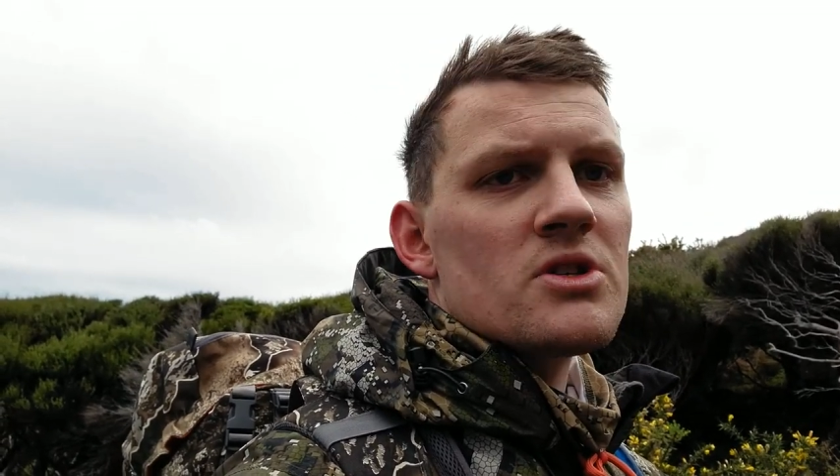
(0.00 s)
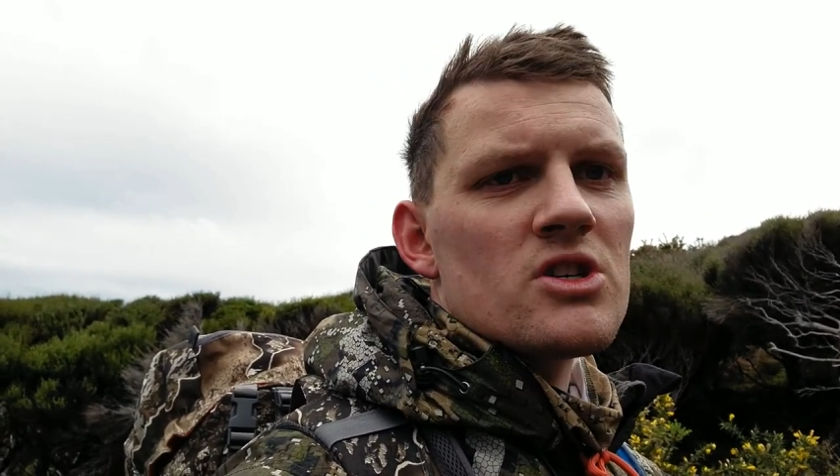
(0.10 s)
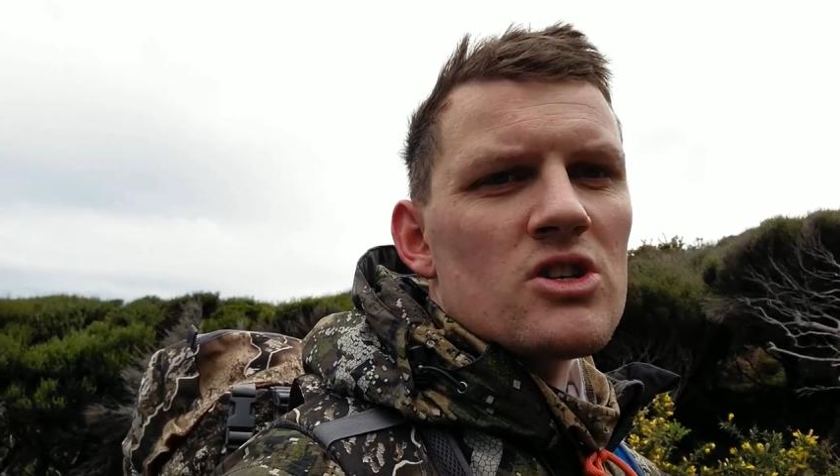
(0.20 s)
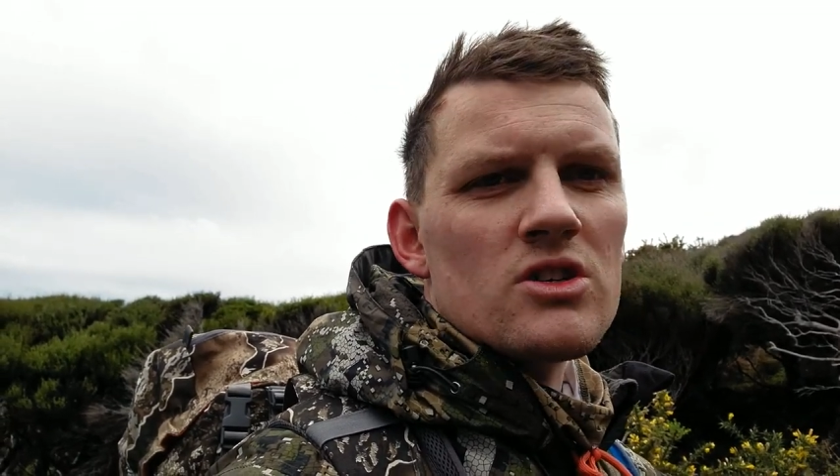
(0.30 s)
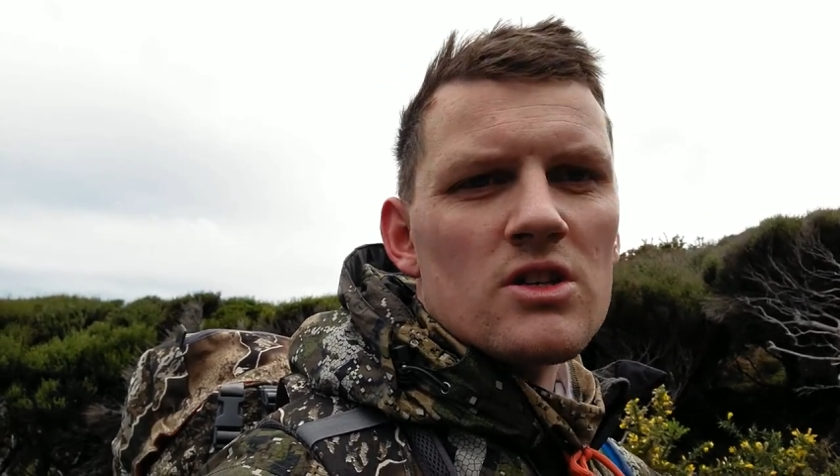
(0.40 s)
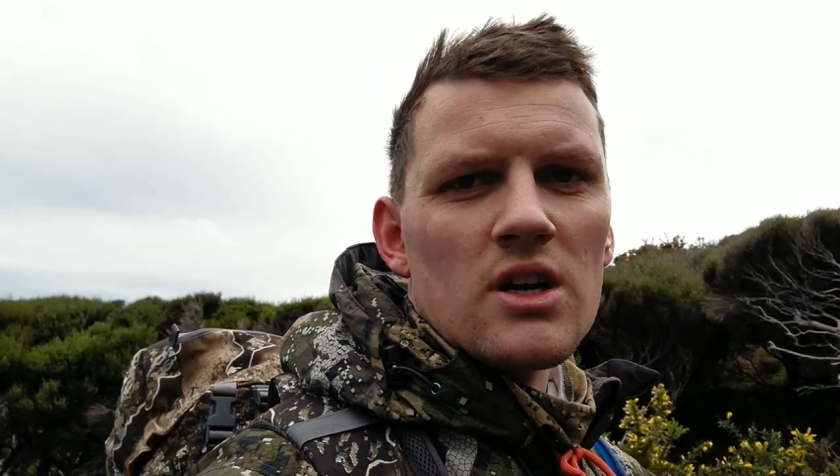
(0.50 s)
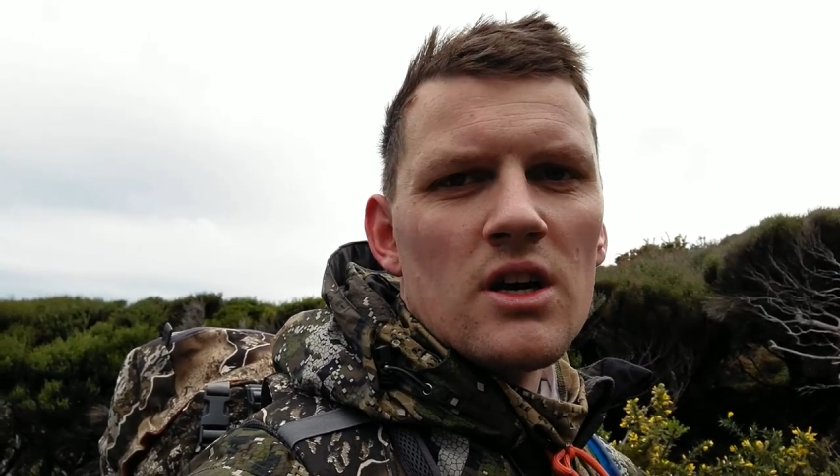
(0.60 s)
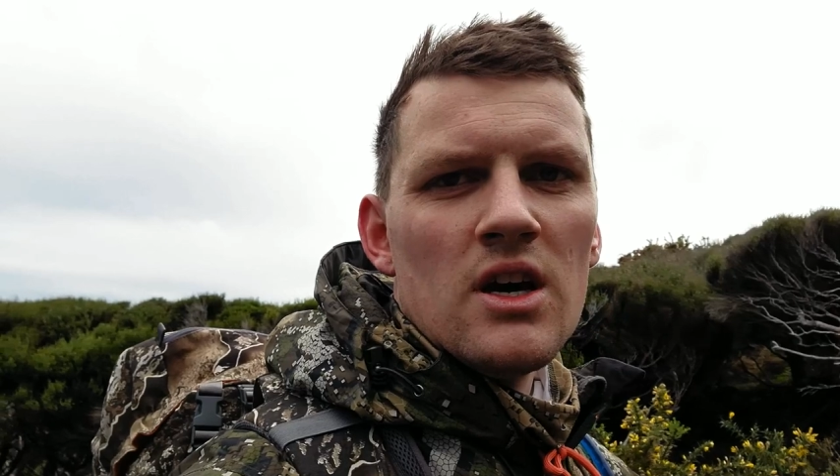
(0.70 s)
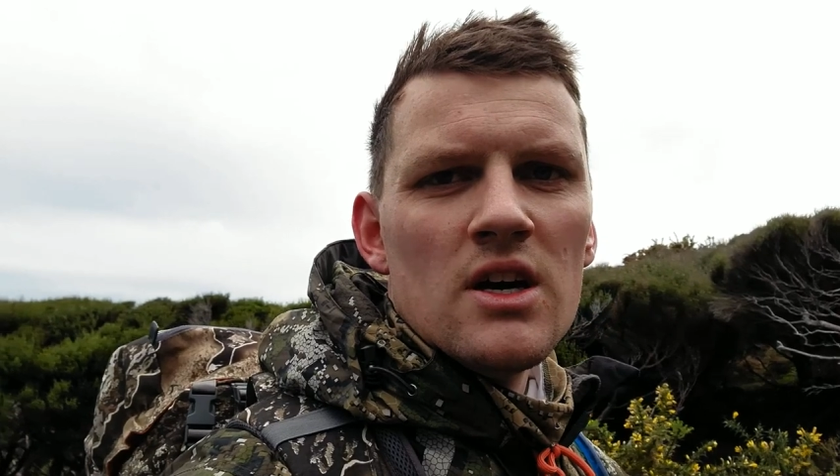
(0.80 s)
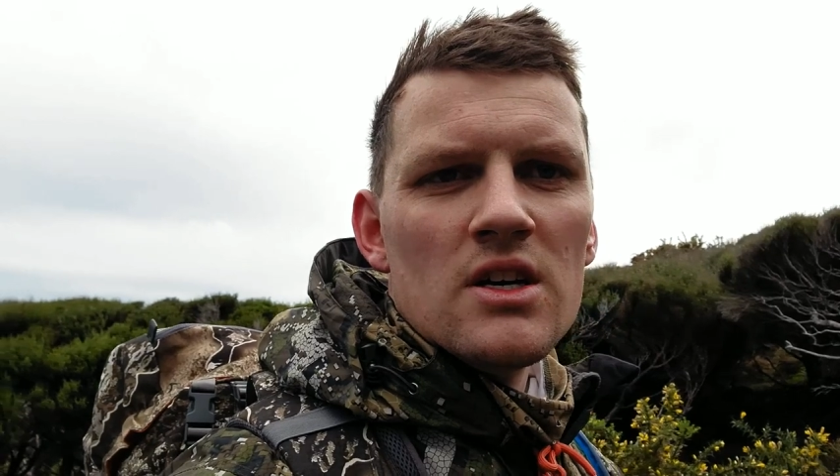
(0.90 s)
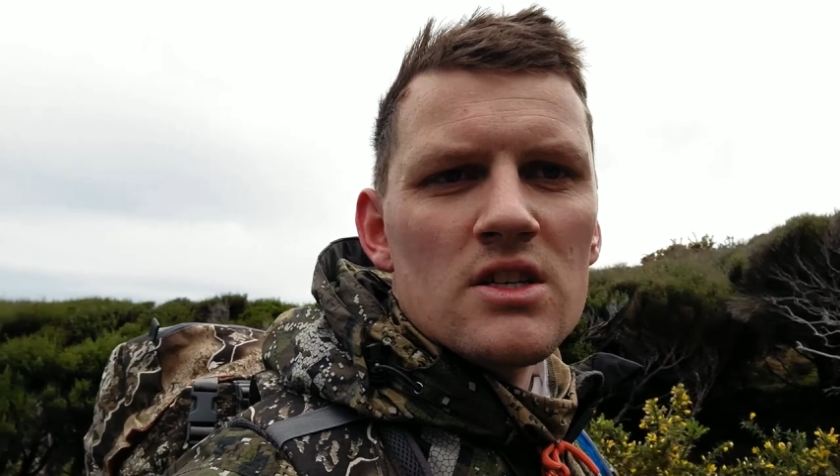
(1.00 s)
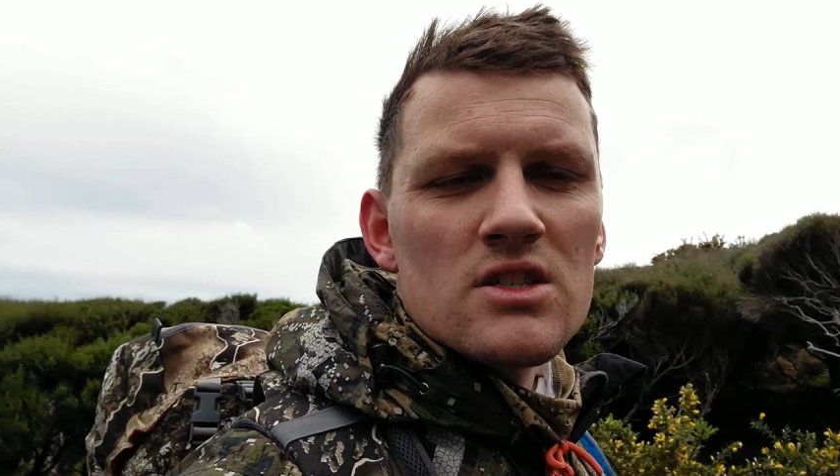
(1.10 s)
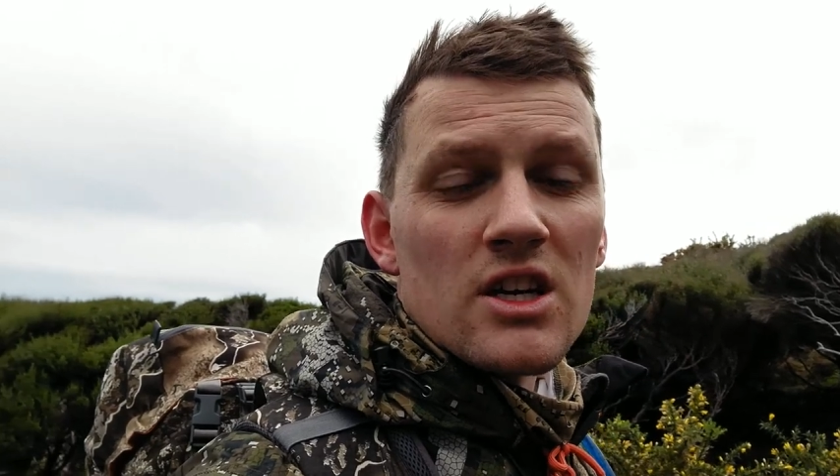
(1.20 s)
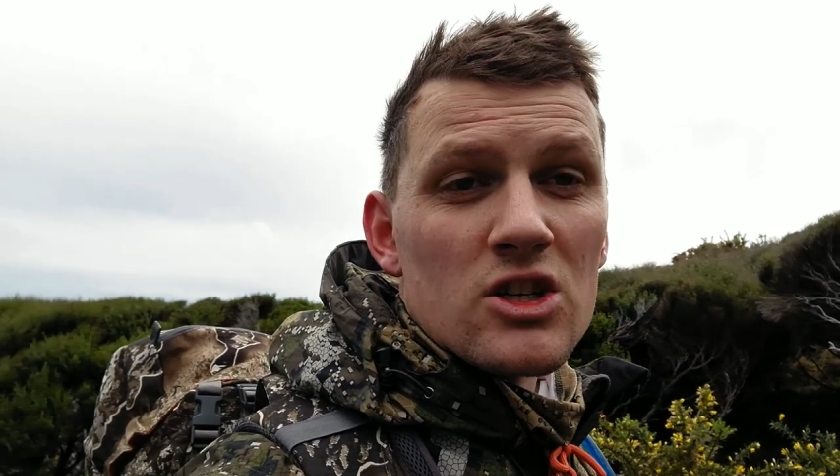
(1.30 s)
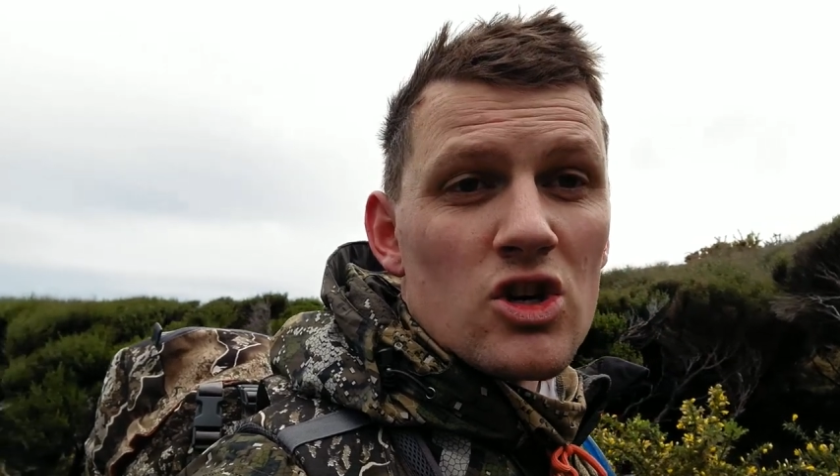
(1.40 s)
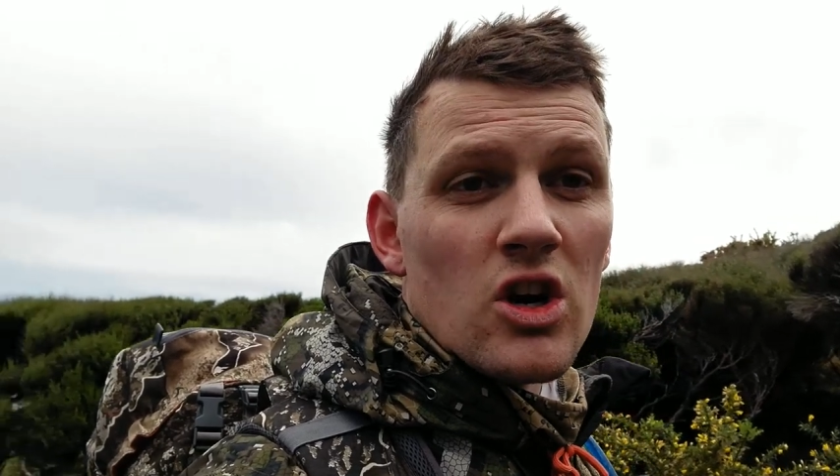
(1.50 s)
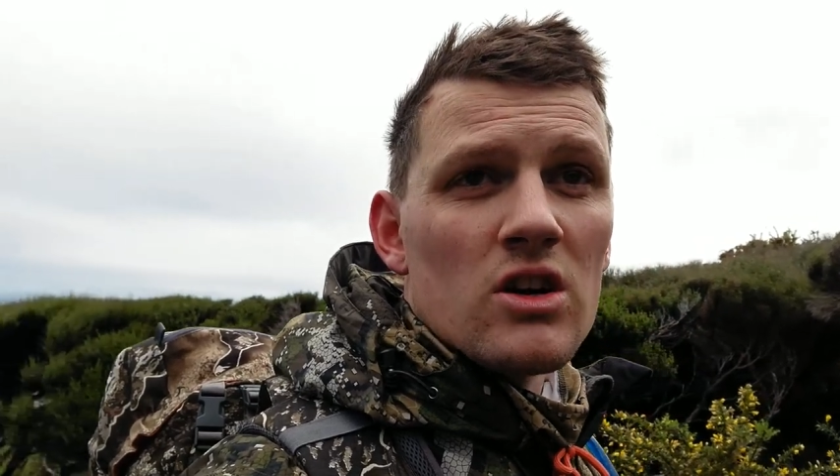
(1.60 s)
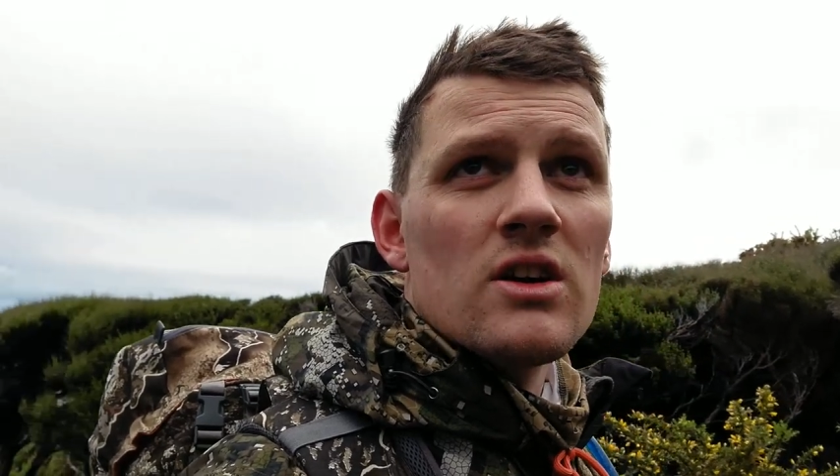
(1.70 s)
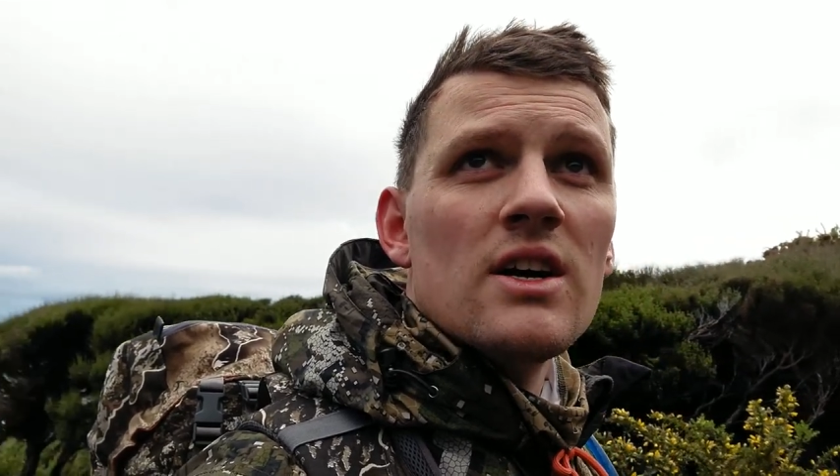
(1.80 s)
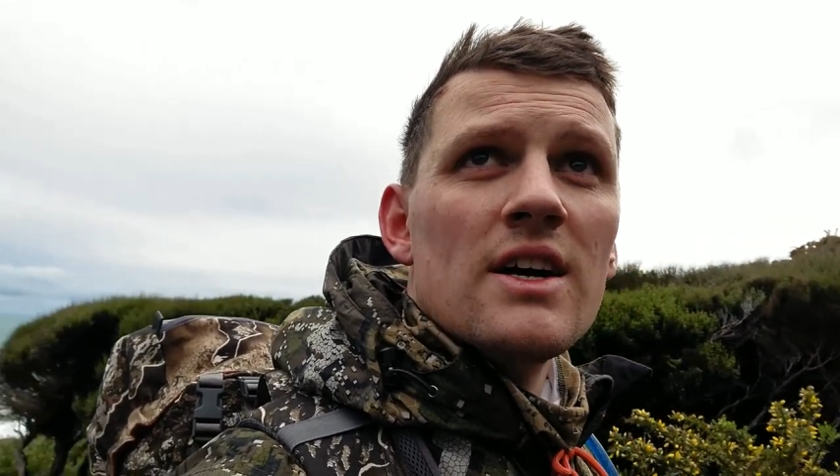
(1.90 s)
position to take a shot.